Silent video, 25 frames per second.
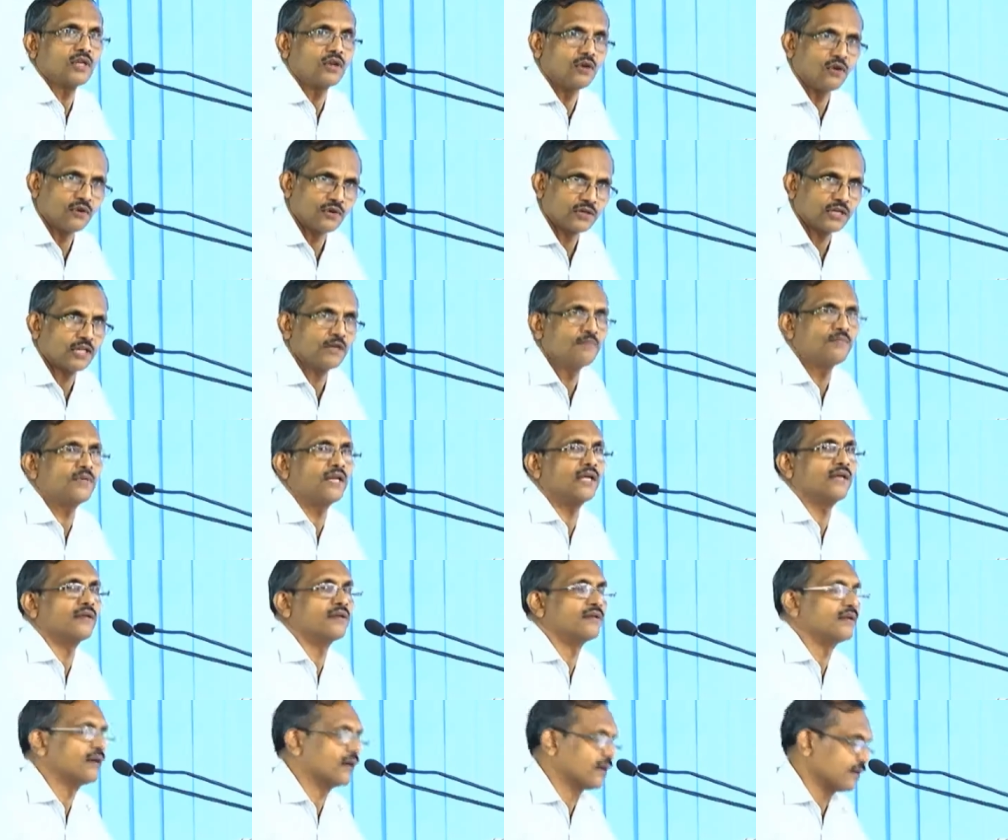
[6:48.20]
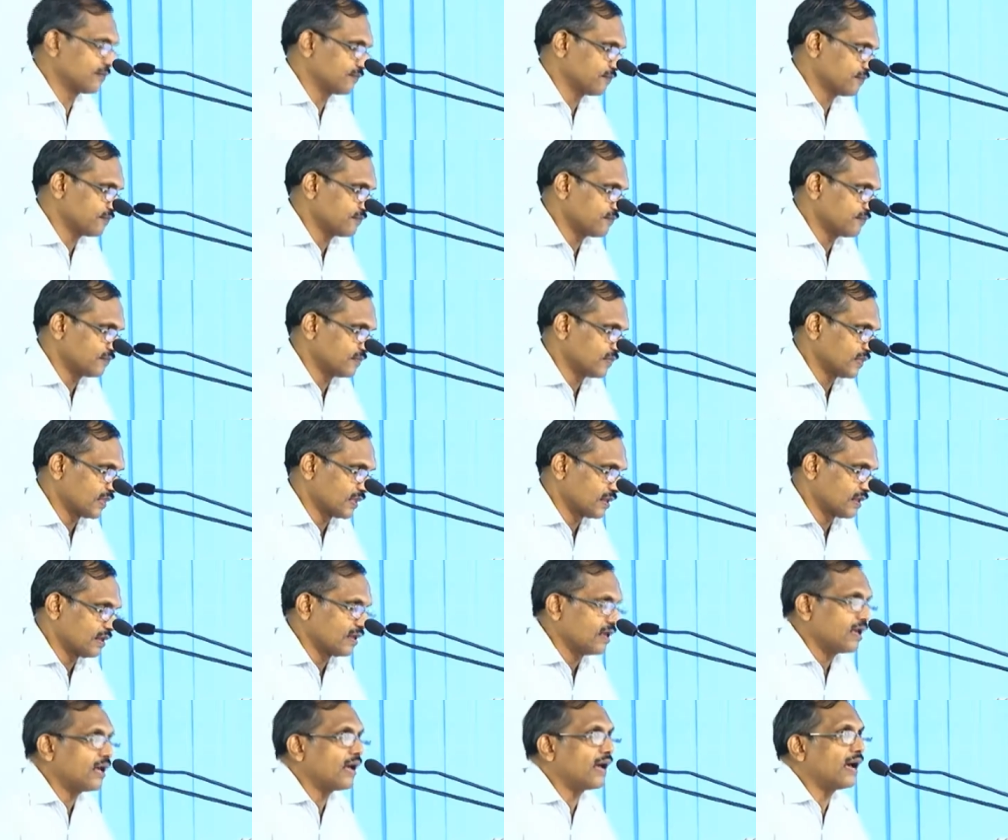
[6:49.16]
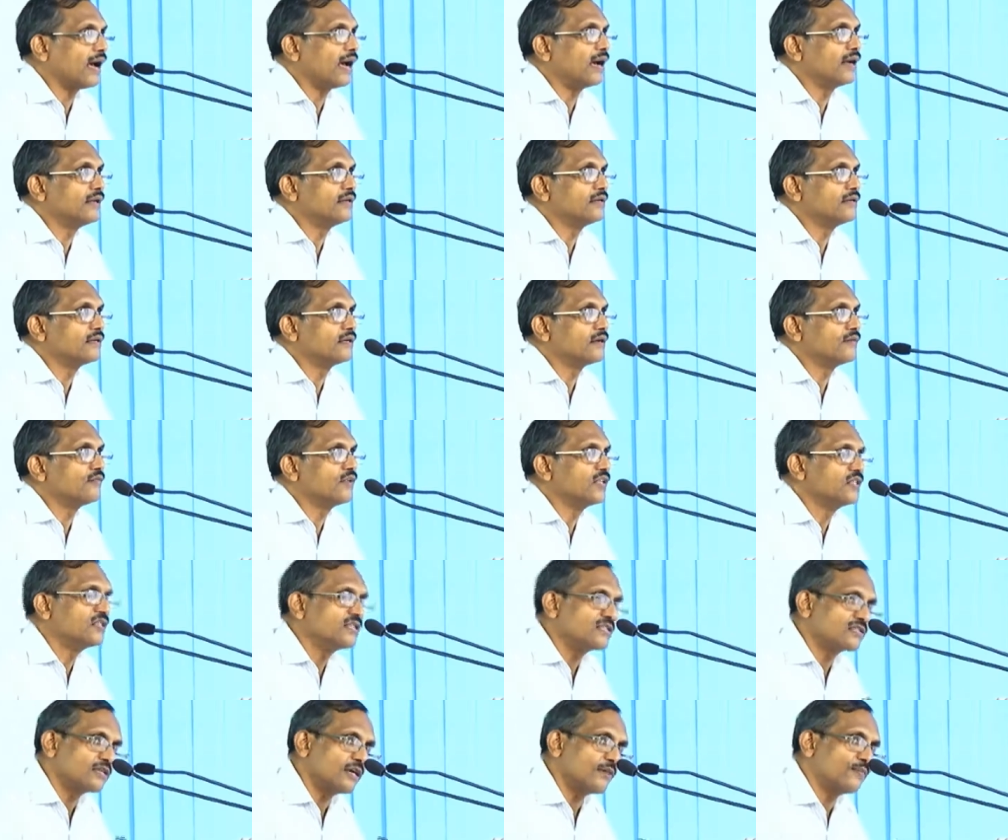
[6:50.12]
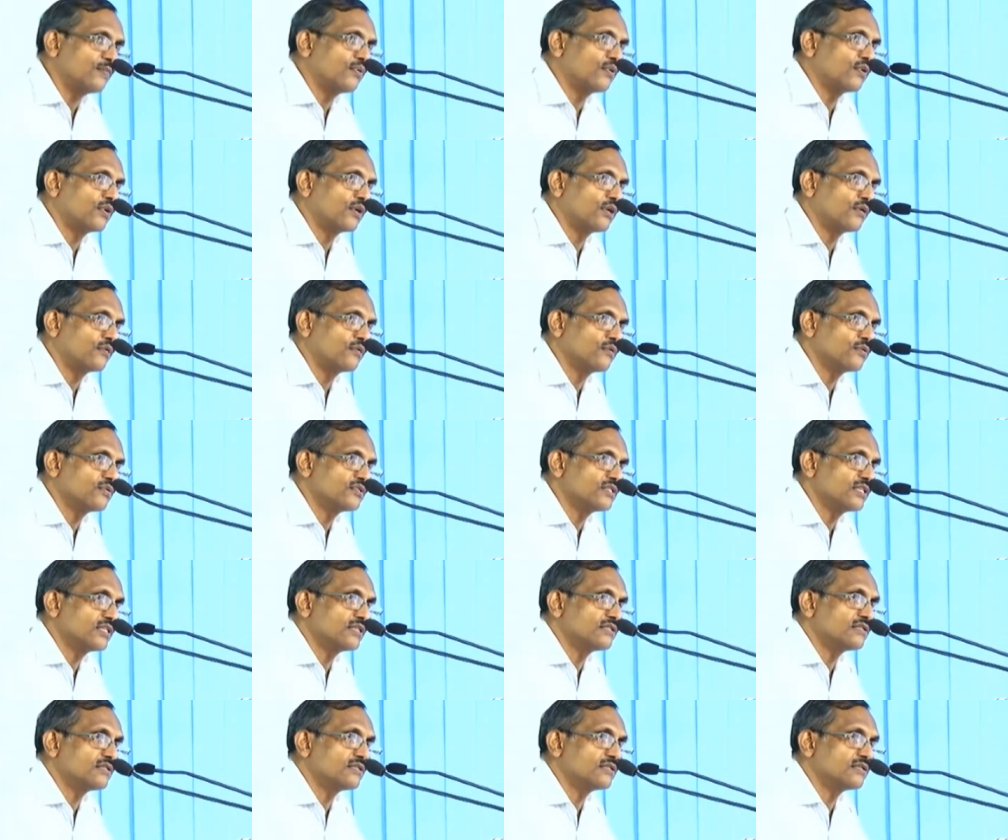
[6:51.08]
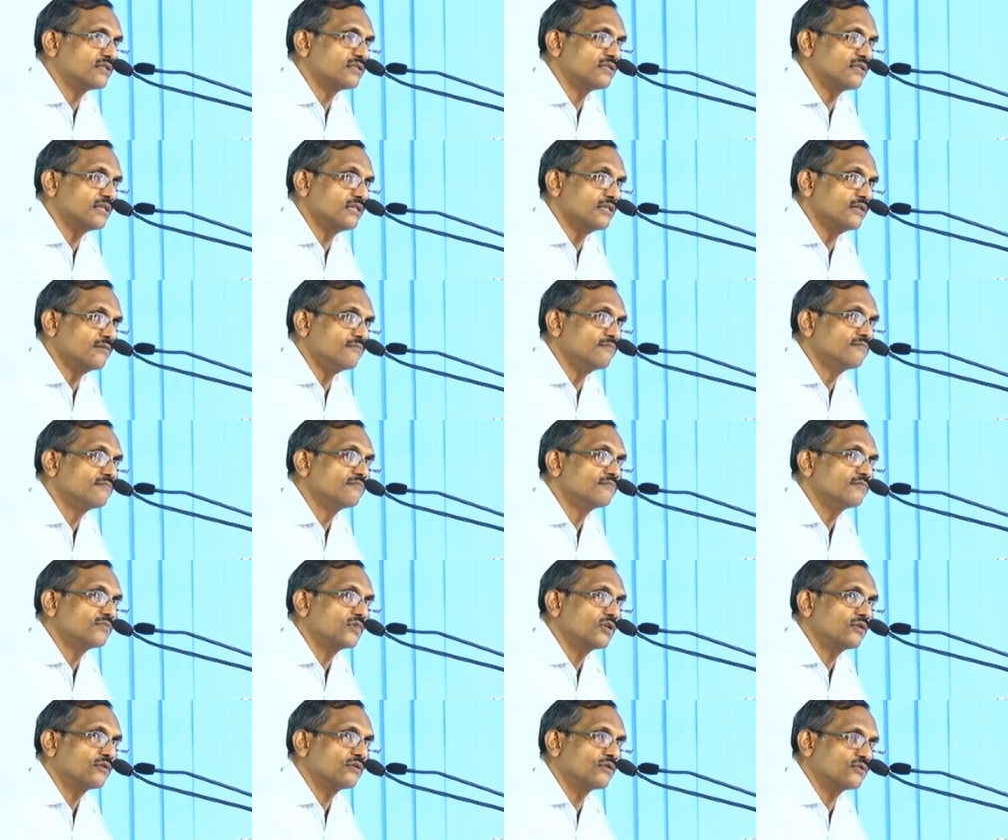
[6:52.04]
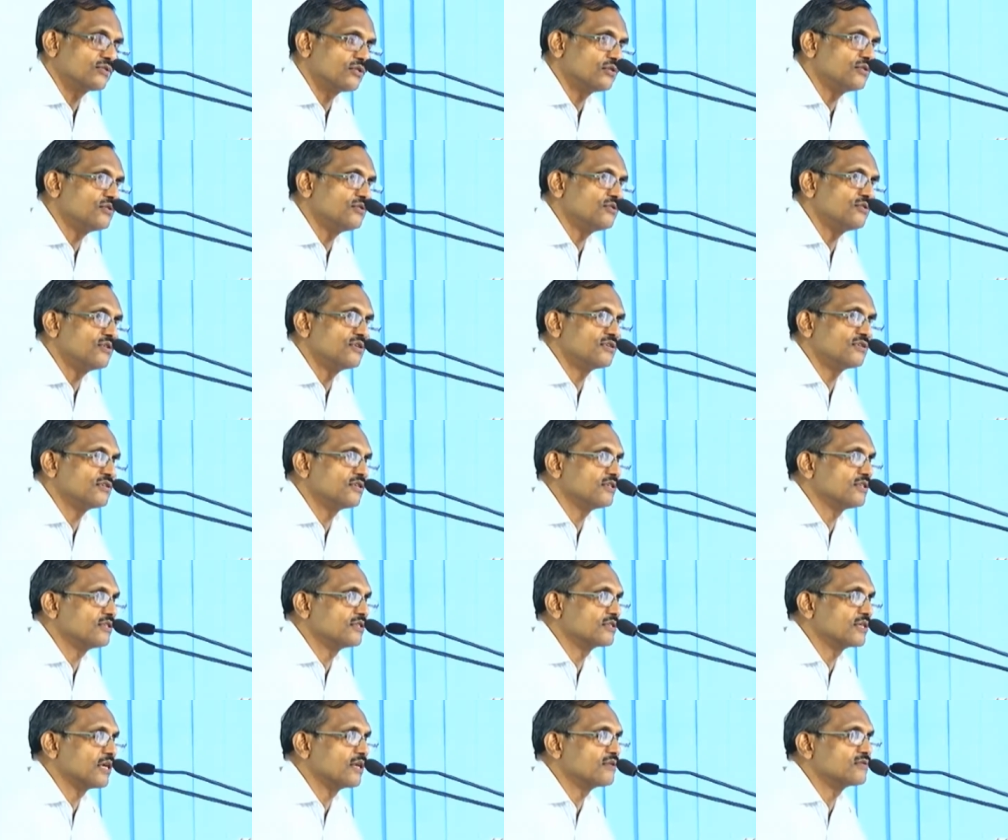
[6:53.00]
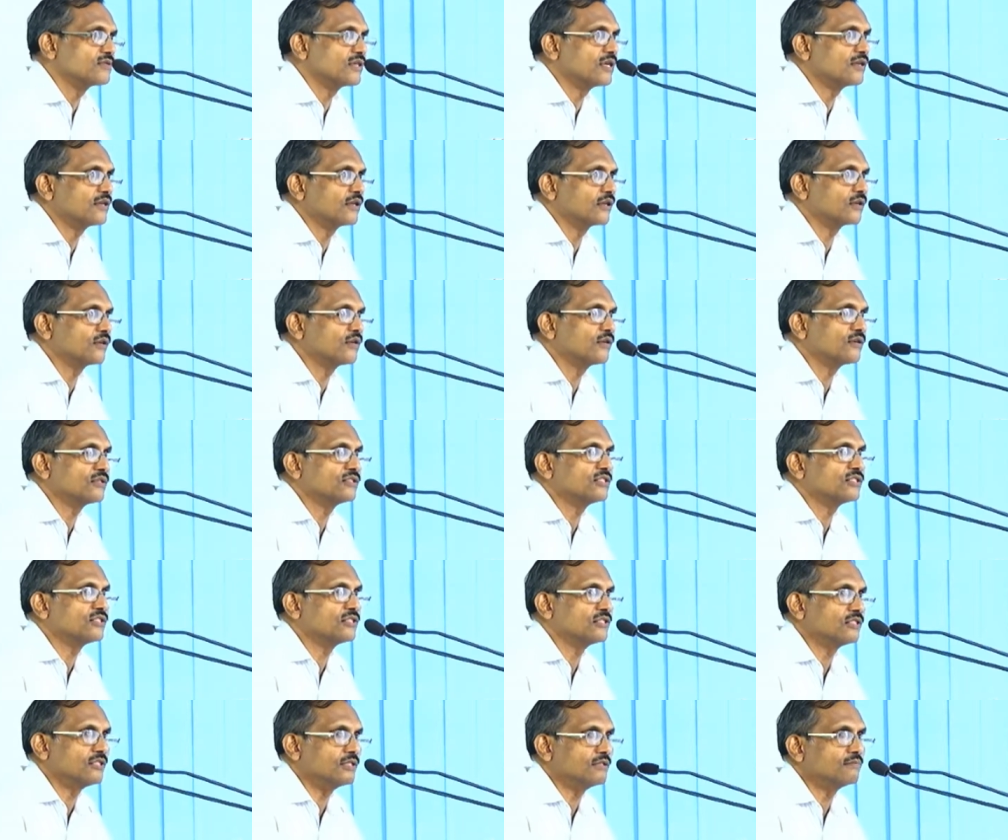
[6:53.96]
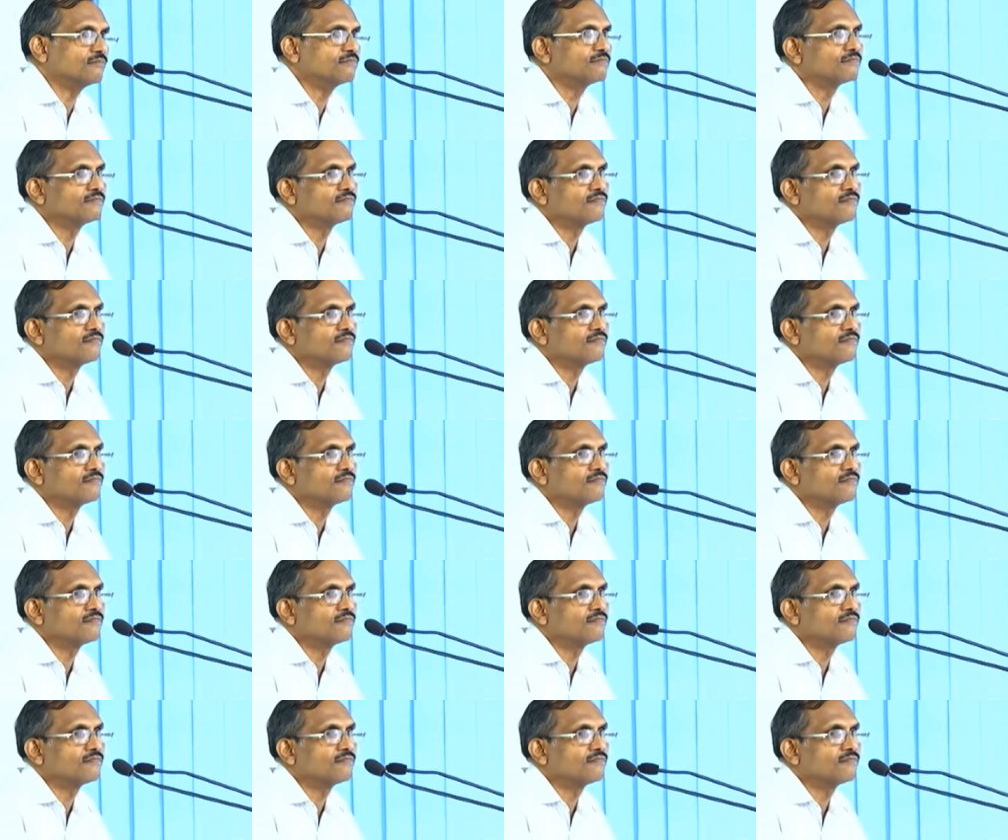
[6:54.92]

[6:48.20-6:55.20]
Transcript: time data, and with the support of CUSET team, Cochin University Science and Technology team,